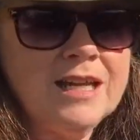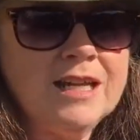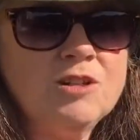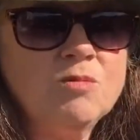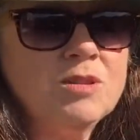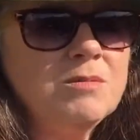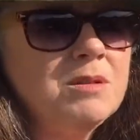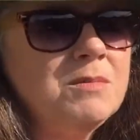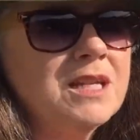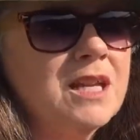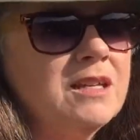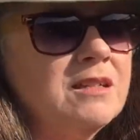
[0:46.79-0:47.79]
And you want them to be
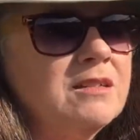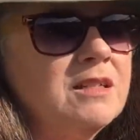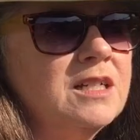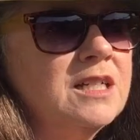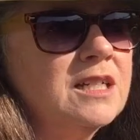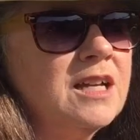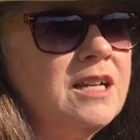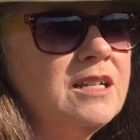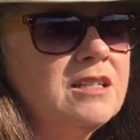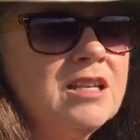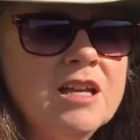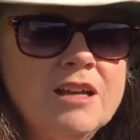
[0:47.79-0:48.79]
kind of
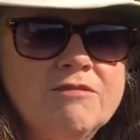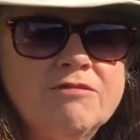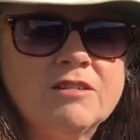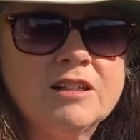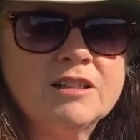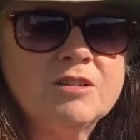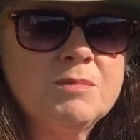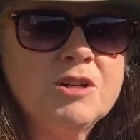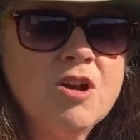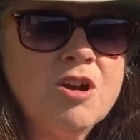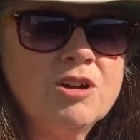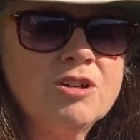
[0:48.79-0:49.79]
tough, a little bit
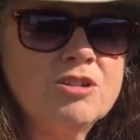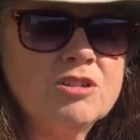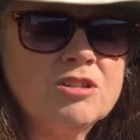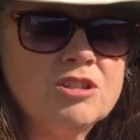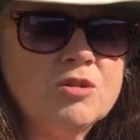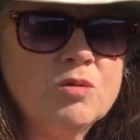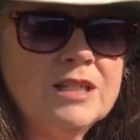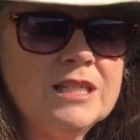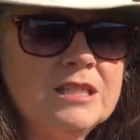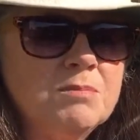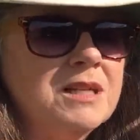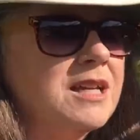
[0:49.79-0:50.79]
hard to
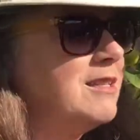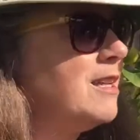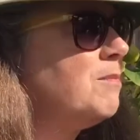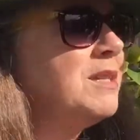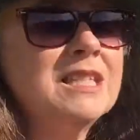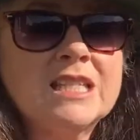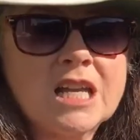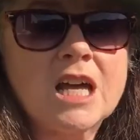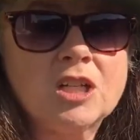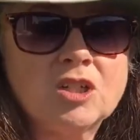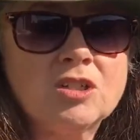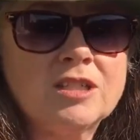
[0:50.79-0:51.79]
squeeze, because that means it's got a
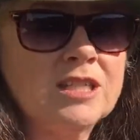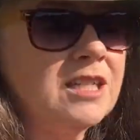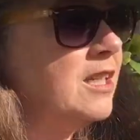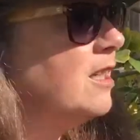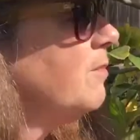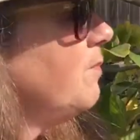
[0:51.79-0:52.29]
good skin.